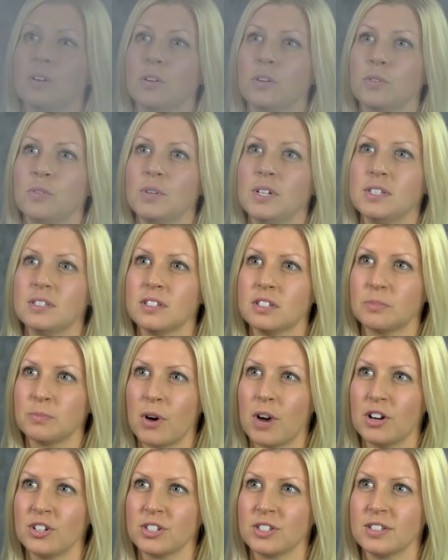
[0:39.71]
The reason this
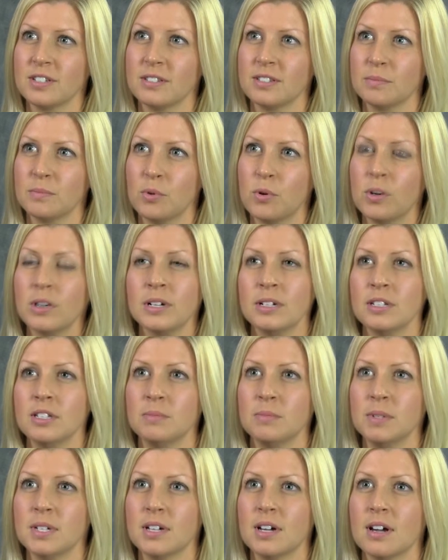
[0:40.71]
project is important
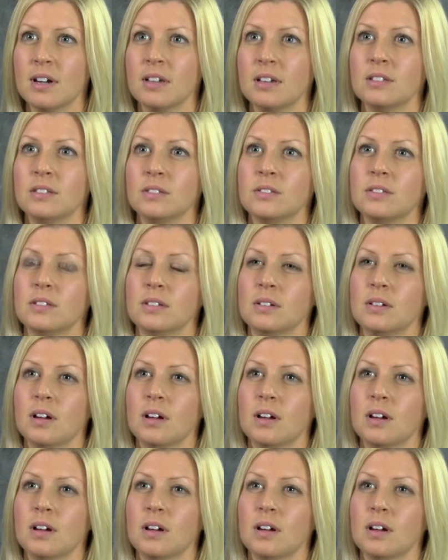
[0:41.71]
is because